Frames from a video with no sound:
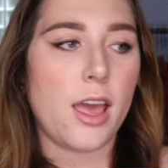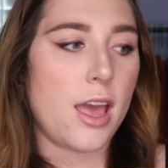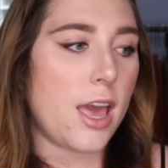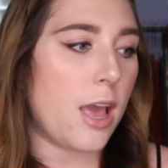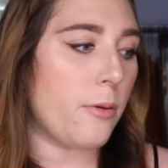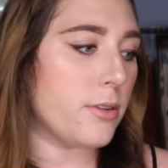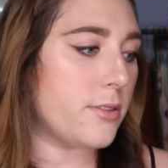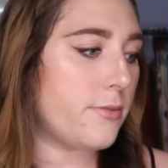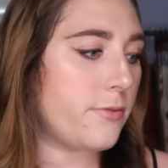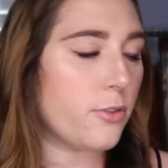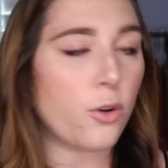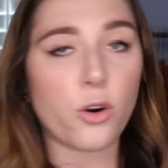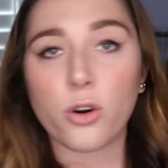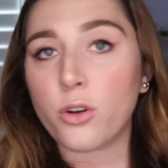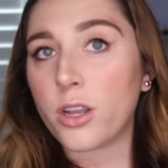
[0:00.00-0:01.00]
It was
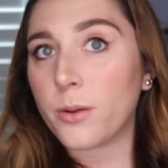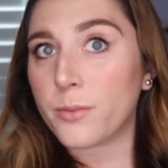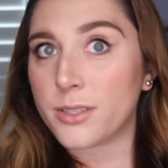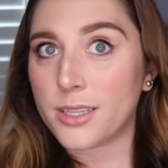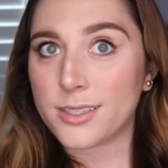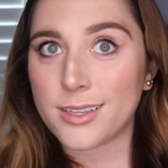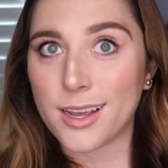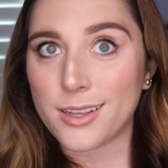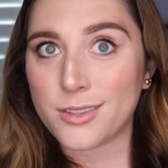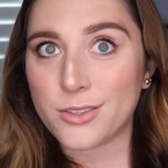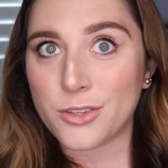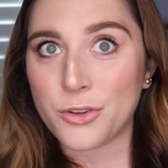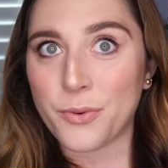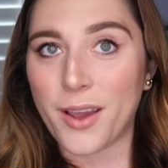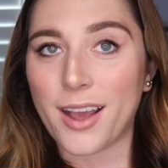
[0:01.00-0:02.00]
floral and it was a size
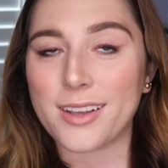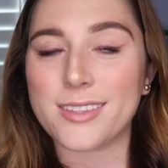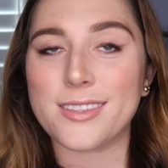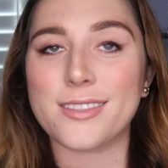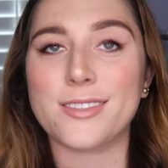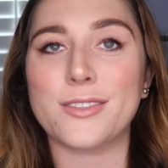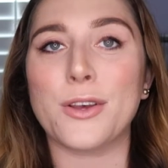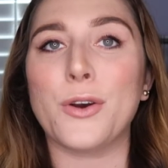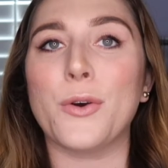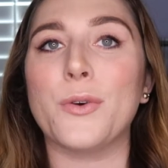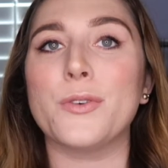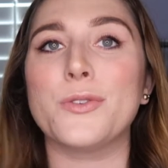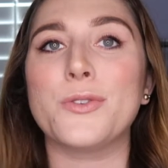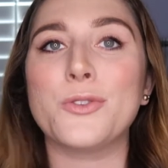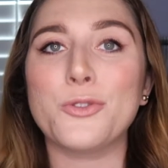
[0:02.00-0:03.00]
2X,
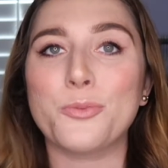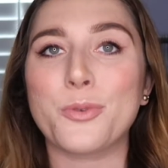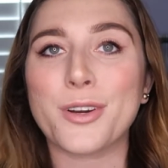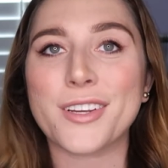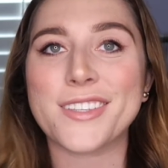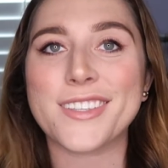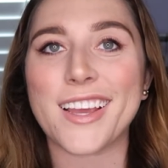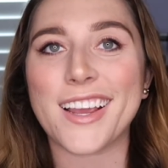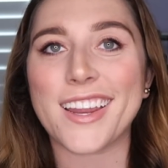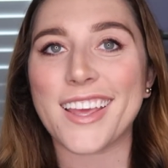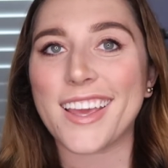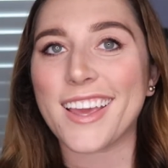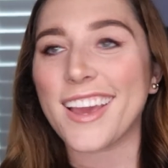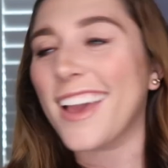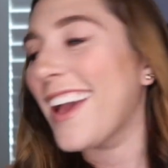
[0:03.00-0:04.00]
so super
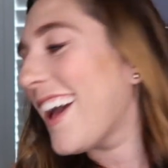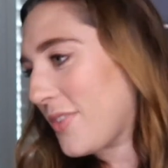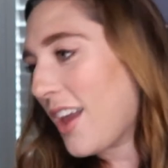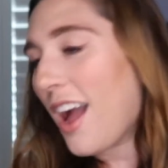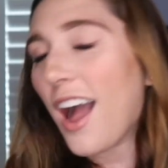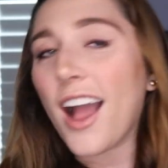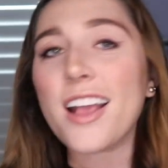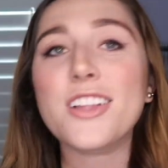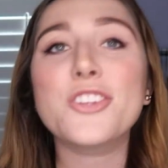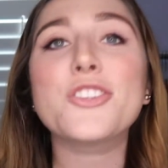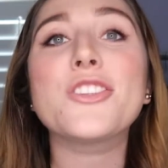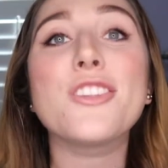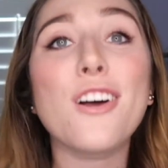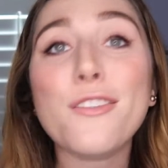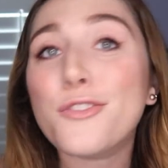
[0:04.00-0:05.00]
exciting. Yeah, I
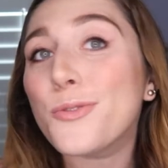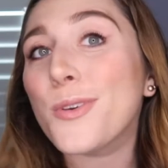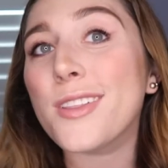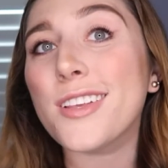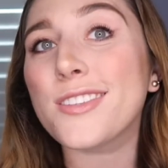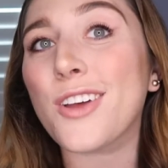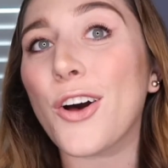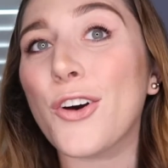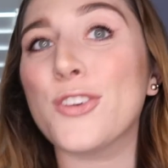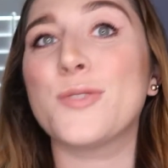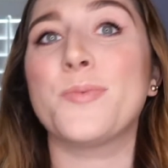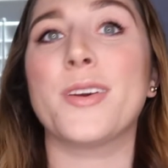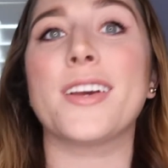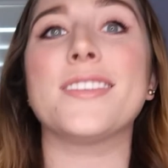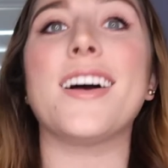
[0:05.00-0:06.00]
just love doing these
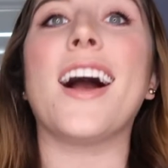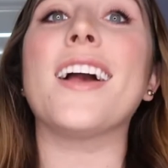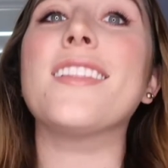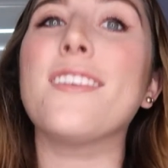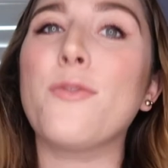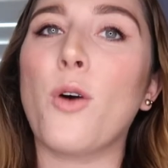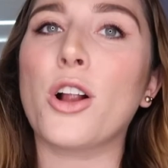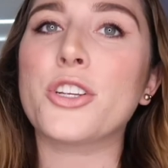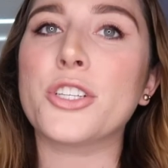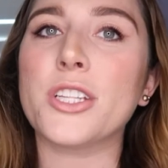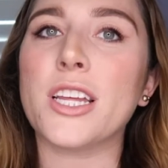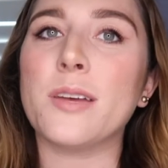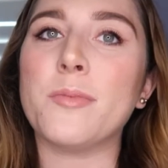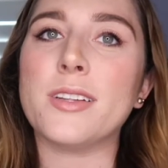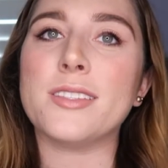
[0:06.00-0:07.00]
hauls because I love watching
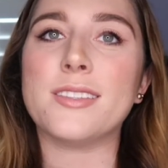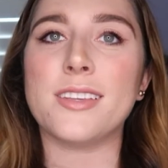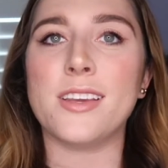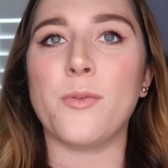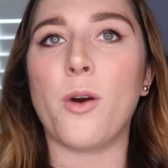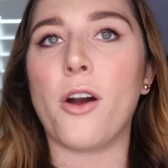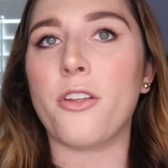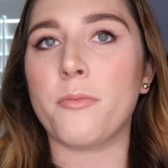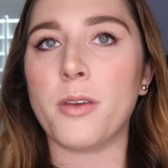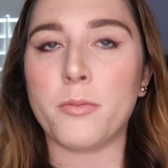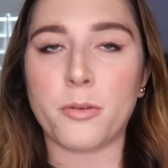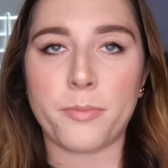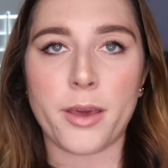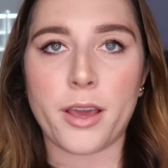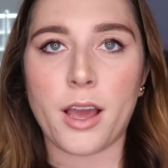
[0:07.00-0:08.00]
them and see what other
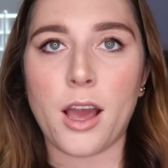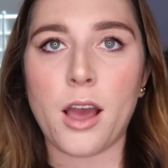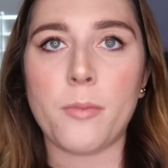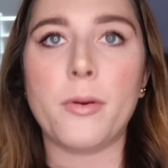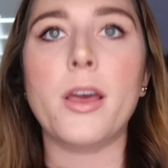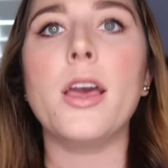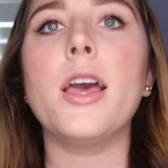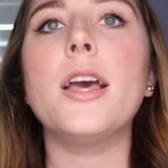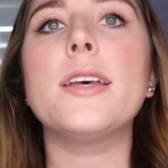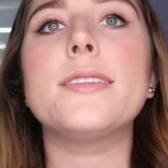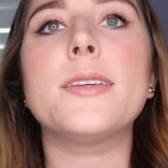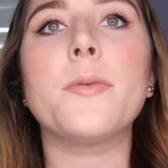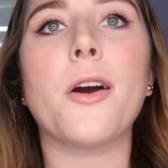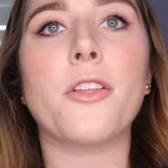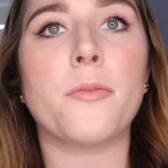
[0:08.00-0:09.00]
people pick up,
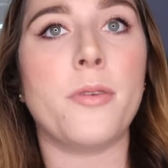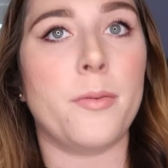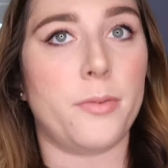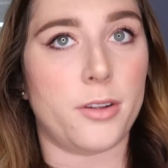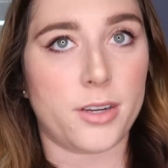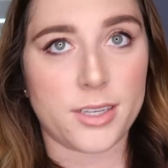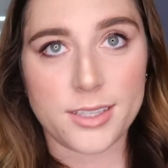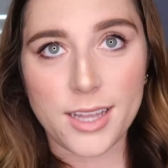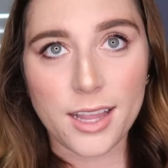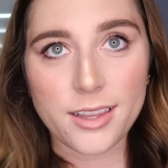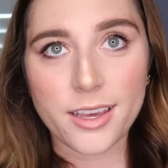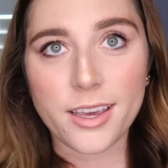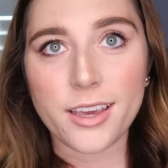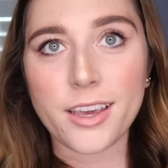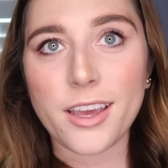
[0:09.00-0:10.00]
see what other people are
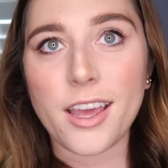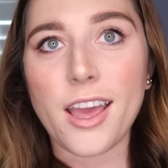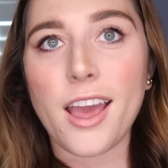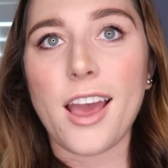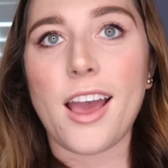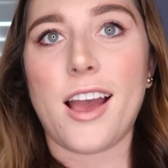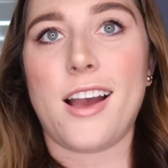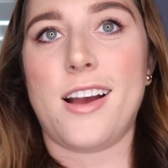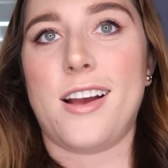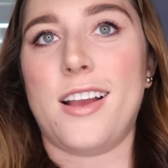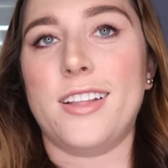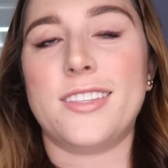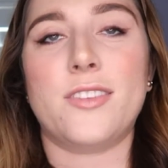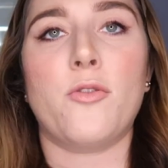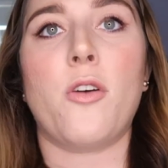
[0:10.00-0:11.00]
selling,
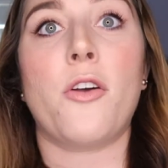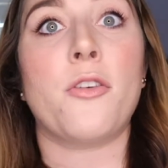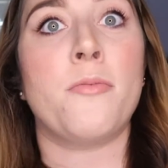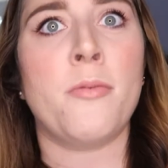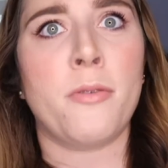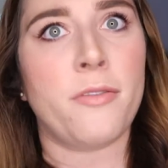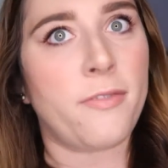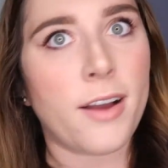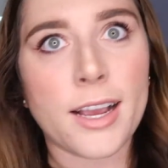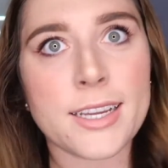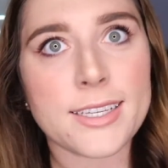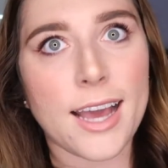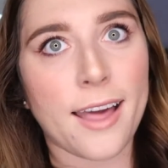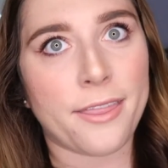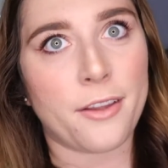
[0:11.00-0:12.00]
and see what other people
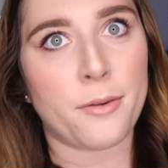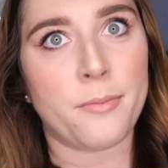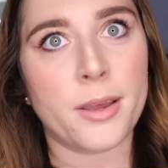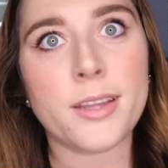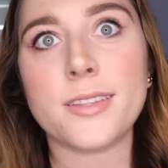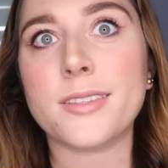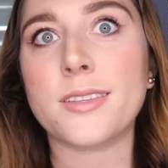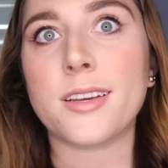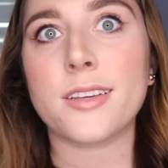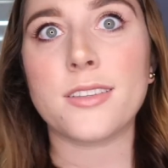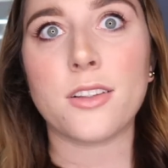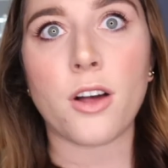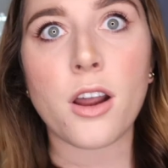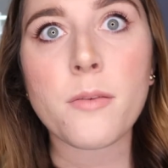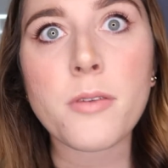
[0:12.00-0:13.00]
find at their bins, because
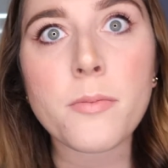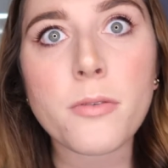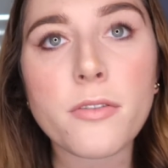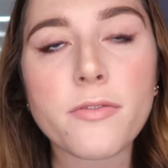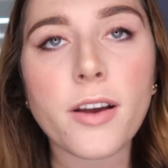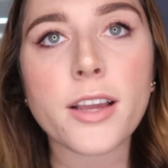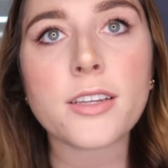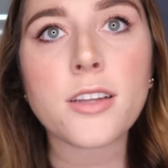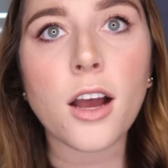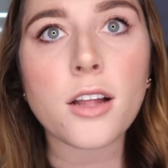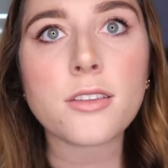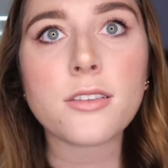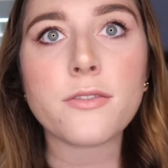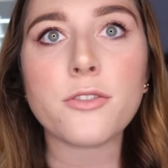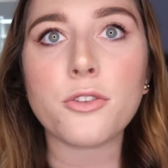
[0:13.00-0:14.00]
a lot of people find
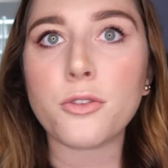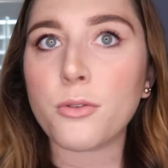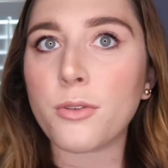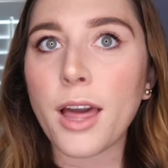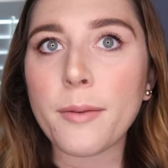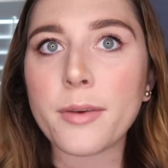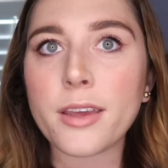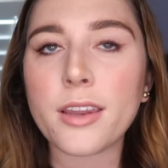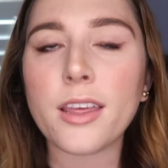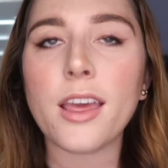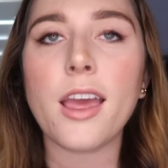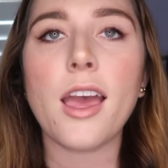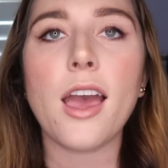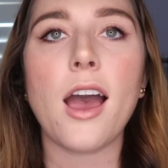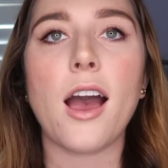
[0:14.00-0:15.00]
tons of Lululemon
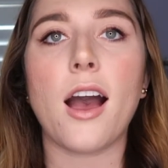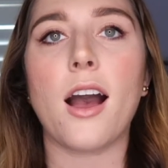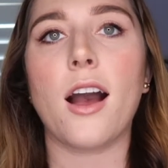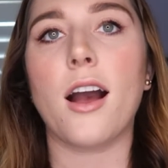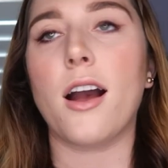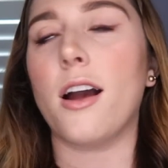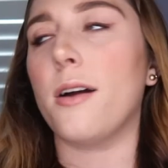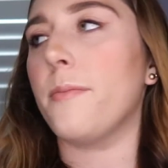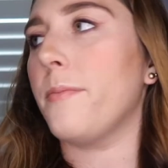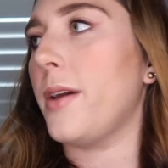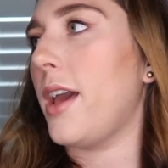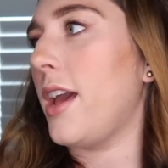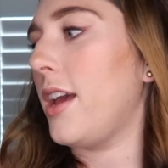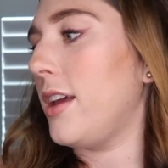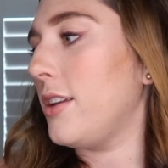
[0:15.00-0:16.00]

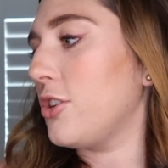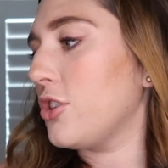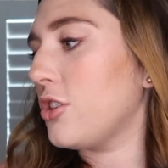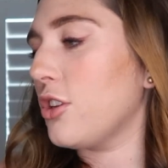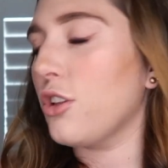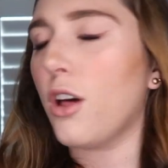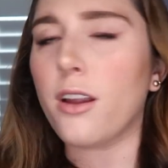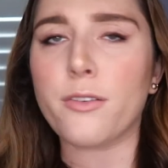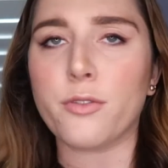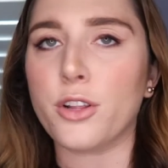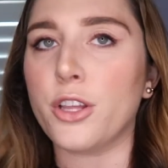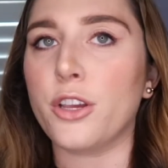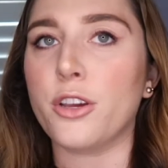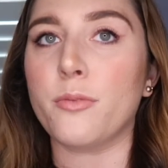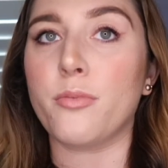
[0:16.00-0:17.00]
and just a lot of
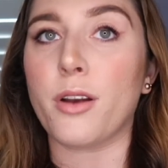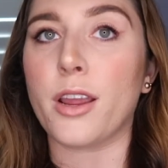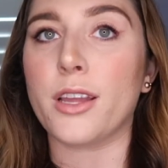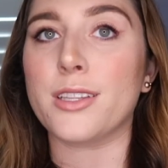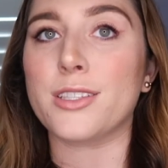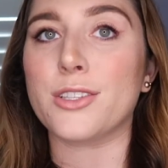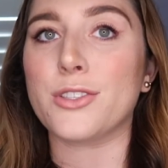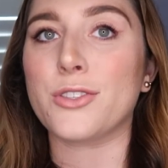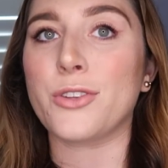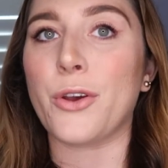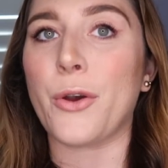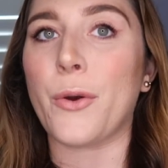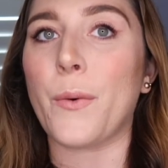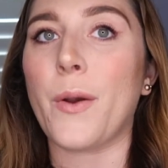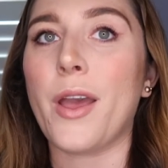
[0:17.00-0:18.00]
really good brands.
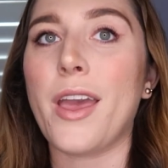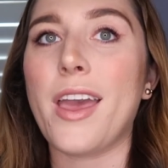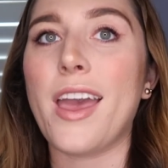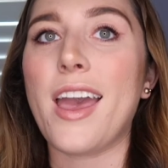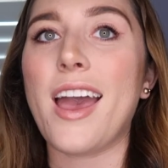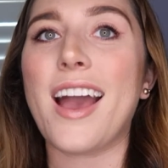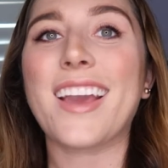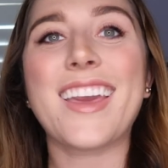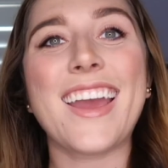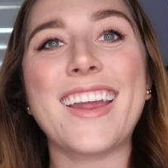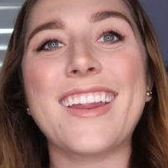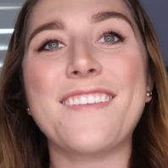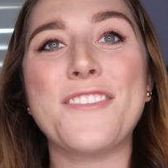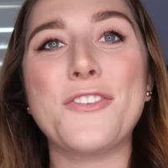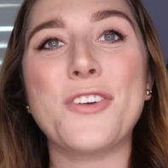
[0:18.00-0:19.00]
So
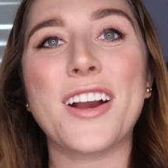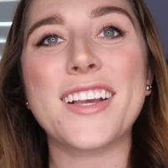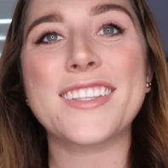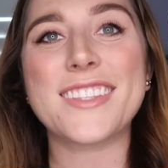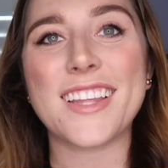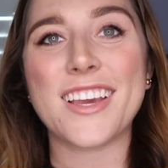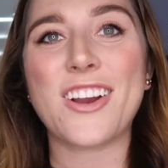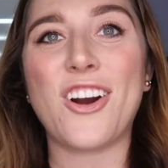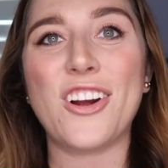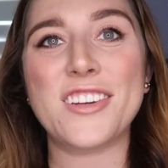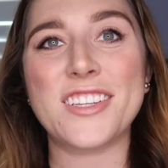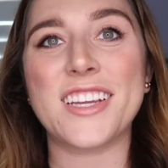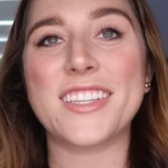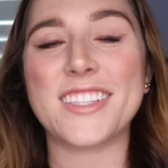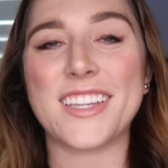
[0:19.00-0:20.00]
again, if you guys like
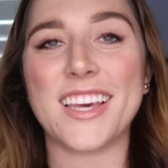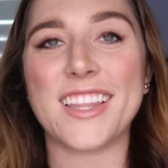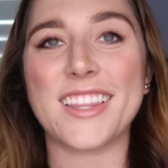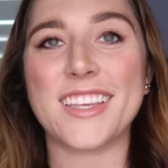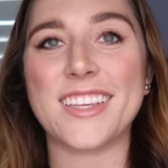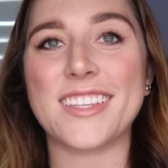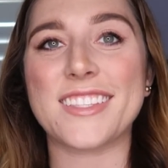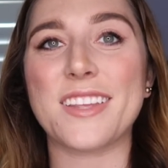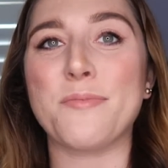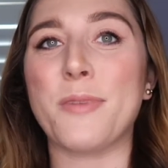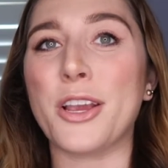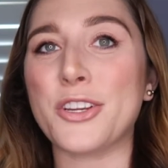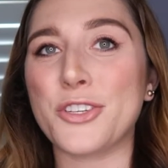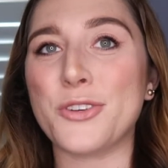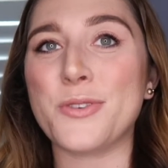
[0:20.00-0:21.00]
content like this,
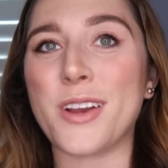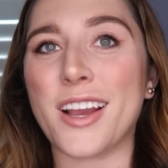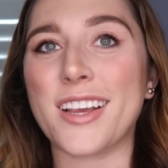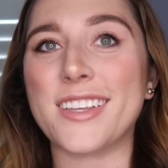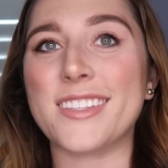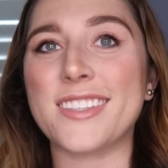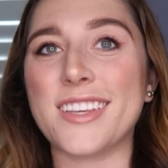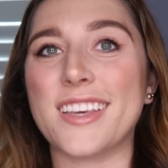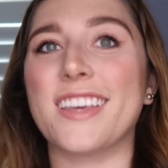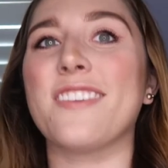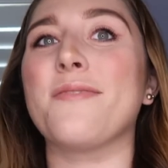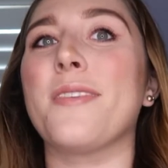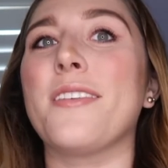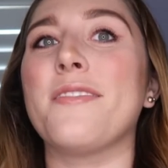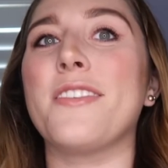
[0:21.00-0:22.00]
make sure you guys
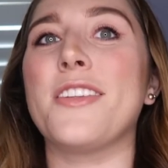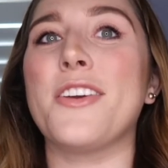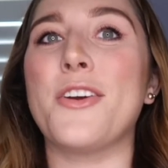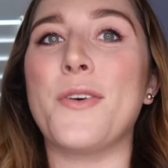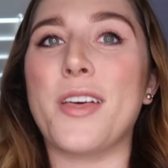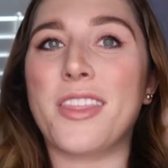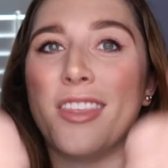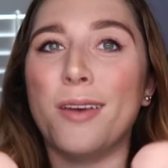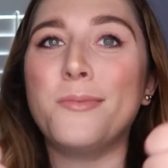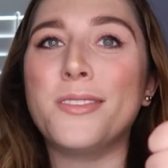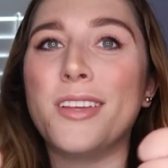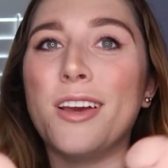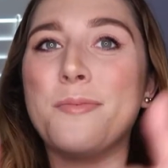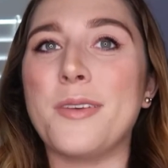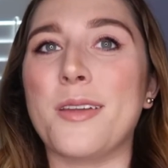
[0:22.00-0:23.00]
give my video a thumbs
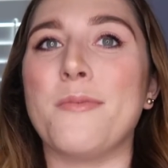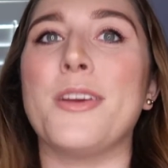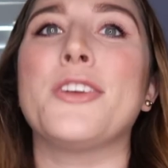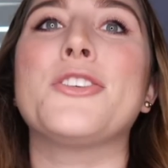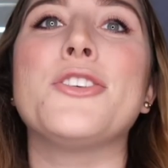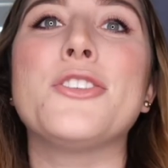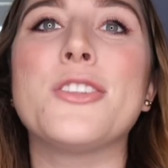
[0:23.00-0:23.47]
up and make sure you